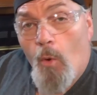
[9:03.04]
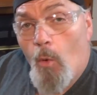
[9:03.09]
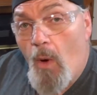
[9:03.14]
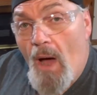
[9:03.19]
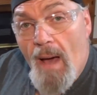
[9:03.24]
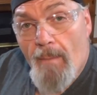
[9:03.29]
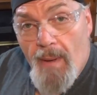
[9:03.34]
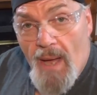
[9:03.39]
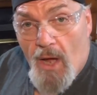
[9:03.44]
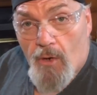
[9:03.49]

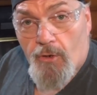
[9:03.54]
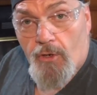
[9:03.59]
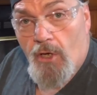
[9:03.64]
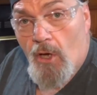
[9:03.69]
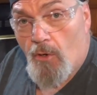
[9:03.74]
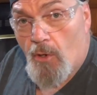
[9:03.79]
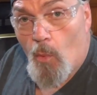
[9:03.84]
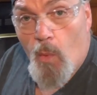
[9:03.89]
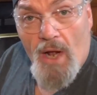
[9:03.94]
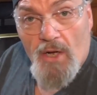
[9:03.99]
Why powder
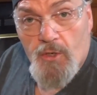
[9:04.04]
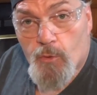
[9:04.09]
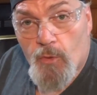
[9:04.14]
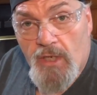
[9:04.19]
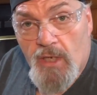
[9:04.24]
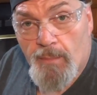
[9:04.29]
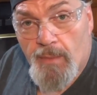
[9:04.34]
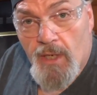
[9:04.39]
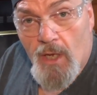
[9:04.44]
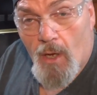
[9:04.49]
coat it? Why treat
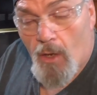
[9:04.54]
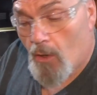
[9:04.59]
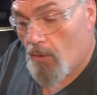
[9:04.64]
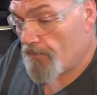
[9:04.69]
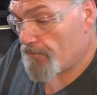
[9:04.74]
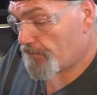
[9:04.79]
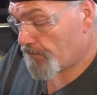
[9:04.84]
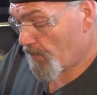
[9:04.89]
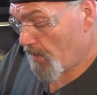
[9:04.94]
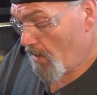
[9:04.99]
them at all?
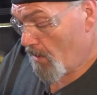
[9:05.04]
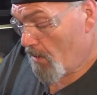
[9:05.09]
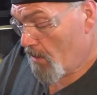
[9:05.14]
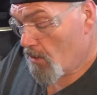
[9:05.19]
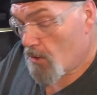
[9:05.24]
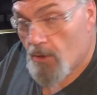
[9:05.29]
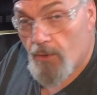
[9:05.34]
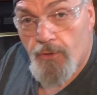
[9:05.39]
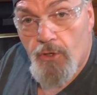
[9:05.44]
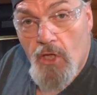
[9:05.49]

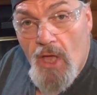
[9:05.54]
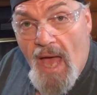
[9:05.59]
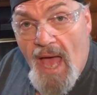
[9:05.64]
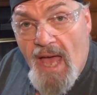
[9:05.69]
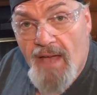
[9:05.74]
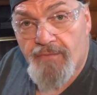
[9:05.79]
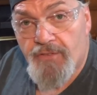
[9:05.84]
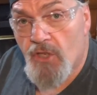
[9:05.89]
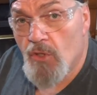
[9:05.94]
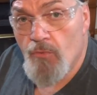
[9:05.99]
Do you
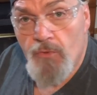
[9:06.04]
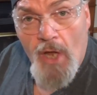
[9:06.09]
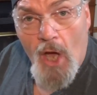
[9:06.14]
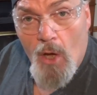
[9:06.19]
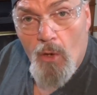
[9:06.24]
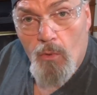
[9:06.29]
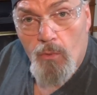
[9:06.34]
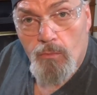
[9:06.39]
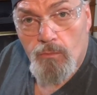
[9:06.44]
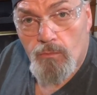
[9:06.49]
have to?
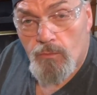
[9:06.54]
No.